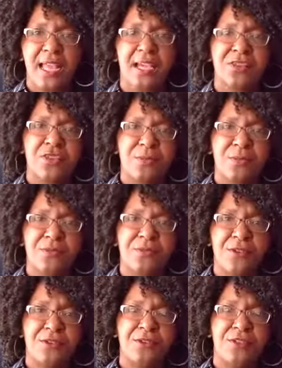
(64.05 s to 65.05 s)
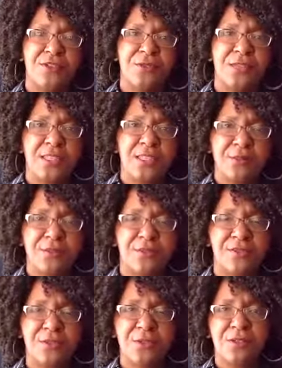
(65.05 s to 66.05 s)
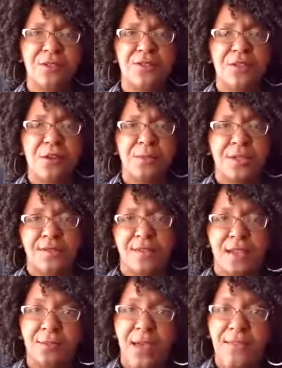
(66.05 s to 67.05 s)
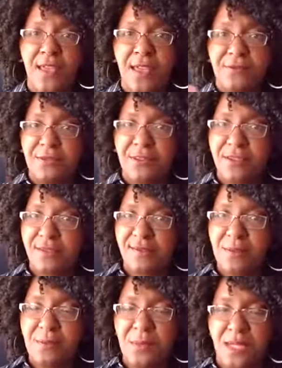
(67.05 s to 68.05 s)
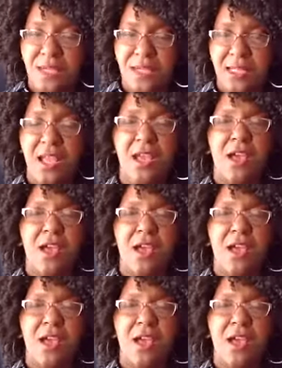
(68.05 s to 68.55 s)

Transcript: I actually prefer to do it in the reverse order. So I'm gonna talk about that for just a minute.